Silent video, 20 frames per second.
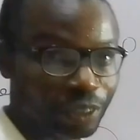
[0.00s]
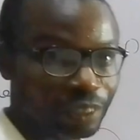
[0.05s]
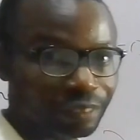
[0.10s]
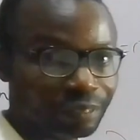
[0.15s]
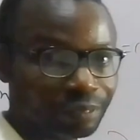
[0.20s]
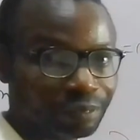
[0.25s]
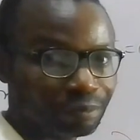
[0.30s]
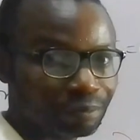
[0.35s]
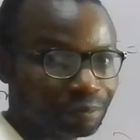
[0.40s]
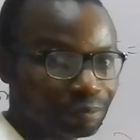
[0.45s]

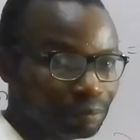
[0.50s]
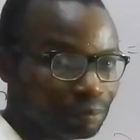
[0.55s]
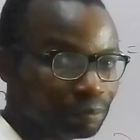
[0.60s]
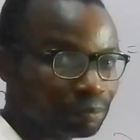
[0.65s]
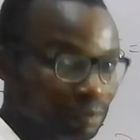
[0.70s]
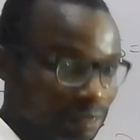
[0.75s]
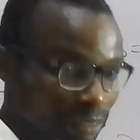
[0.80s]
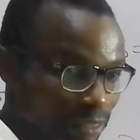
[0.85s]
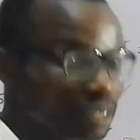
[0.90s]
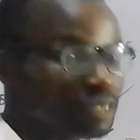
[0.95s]
owing?
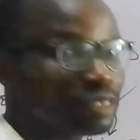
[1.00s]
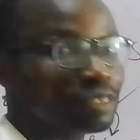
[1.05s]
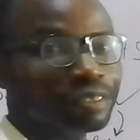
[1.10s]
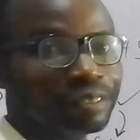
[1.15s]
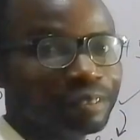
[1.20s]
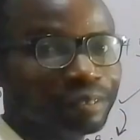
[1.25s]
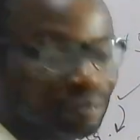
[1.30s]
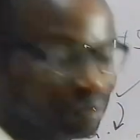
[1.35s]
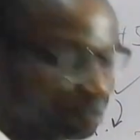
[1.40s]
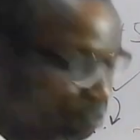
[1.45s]

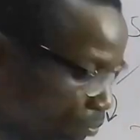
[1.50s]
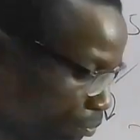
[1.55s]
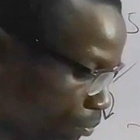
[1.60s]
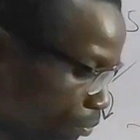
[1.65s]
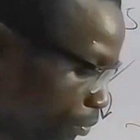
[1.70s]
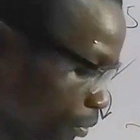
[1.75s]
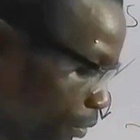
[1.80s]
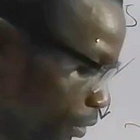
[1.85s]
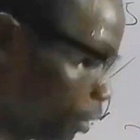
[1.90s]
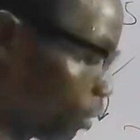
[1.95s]
Yes.
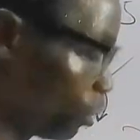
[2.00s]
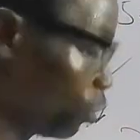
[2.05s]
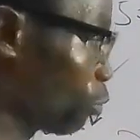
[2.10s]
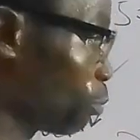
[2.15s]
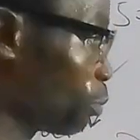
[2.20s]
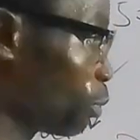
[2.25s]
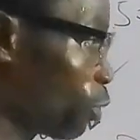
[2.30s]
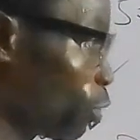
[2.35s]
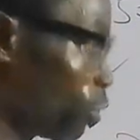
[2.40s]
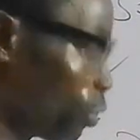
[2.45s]

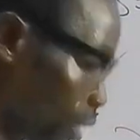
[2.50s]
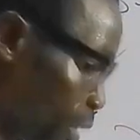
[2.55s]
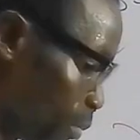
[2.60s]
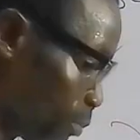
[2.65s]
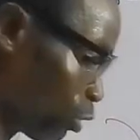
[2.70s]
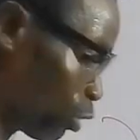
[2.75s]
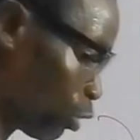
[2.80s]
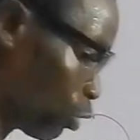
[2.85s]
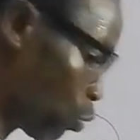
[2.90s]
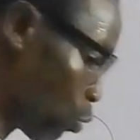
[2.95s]
So because
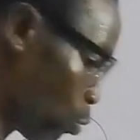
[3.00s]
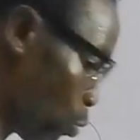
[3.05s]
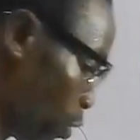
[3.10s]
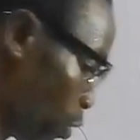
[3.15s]
I'm still